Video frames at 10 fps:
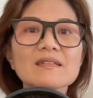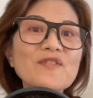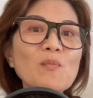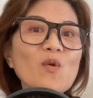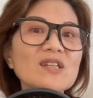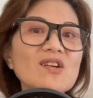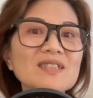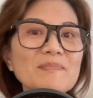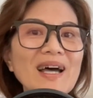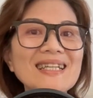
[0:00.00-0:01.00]
From what
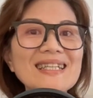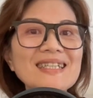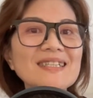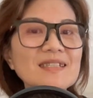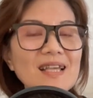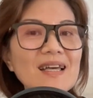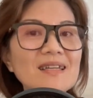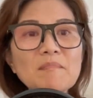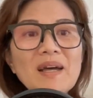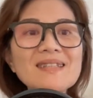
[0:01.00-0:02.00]
Dr. Bandy Lee
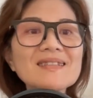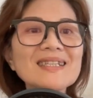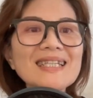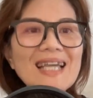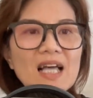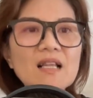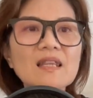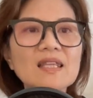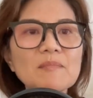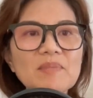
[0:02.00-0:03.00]
said, mentally
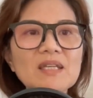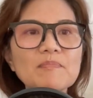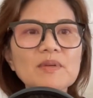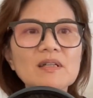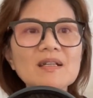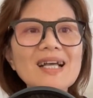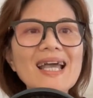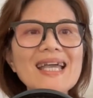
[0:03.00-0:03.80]
healthy people